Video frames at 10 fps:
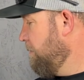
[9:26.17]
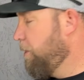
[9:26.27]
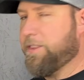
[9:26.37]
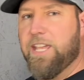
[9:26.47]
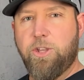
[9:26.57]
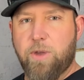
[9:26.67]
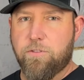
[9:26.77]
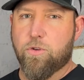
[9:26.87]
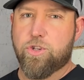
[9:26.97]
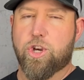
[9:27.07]
But then you
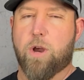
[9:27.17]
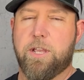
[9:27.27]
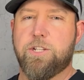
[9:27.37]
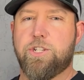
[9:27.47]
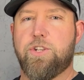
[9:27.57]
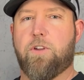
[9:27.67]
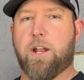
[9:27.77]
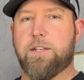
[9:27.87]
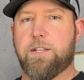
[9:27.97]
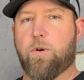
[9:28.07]
have those sharp edges you've got
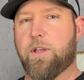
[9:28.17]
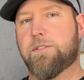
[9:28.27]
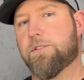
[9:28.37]
to deal with.